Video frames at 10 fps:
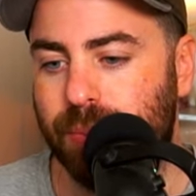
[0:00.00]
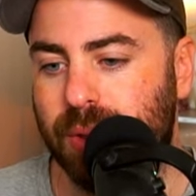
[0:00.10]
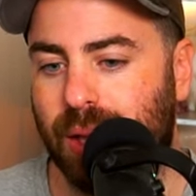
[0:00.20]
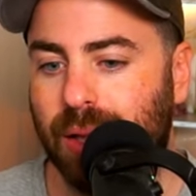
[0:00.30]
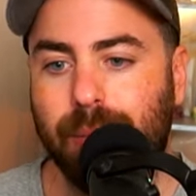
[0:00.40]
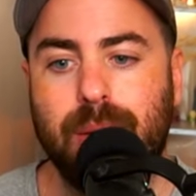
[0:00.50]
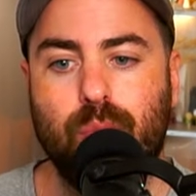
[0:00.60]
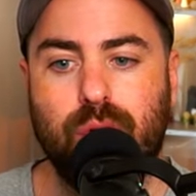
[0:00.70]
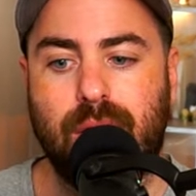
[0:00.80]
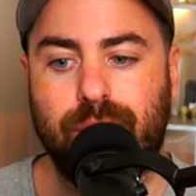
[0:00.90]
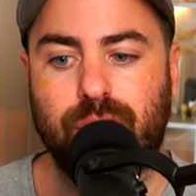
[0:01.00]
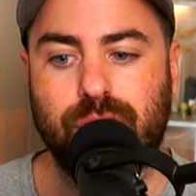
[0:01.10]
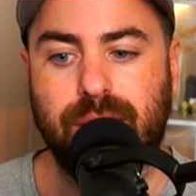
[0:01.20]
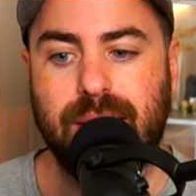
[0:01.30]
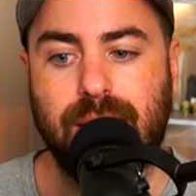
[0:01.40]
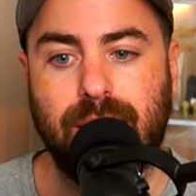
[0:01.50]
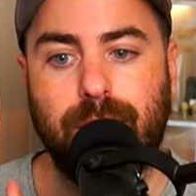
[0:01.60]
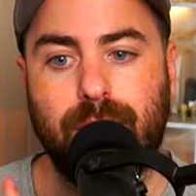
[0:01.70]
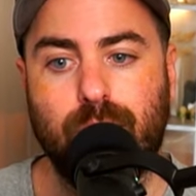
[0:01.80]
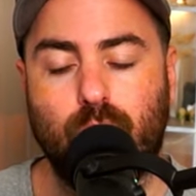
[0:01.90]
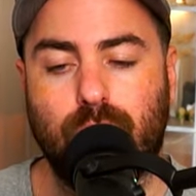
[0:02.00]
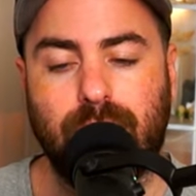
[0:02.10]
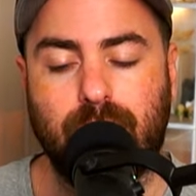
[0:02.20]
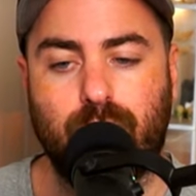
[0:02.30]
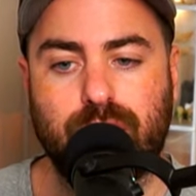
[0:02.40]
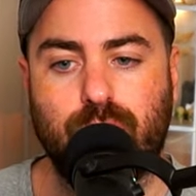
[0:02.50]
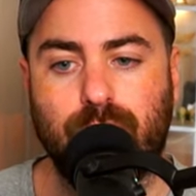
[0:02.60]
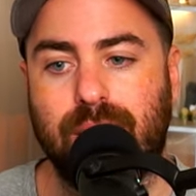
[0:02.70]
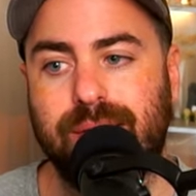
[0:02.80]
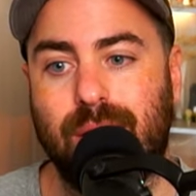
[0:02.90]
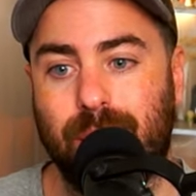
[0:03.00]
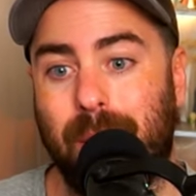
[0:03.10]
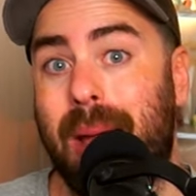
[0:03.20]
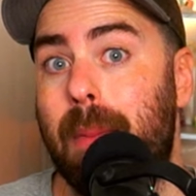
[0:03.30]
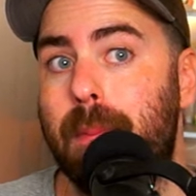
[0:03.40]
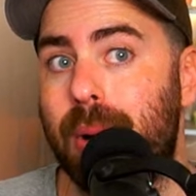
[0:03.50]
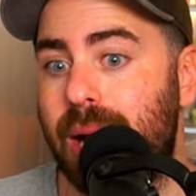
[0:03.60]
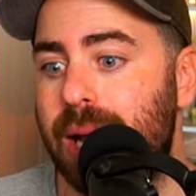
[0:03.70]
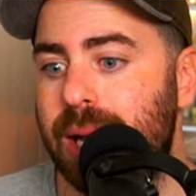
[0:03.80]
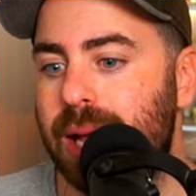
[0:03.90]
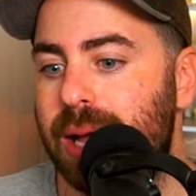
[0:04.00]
A little bit more diversity, a little bit more like retro decks coming back, but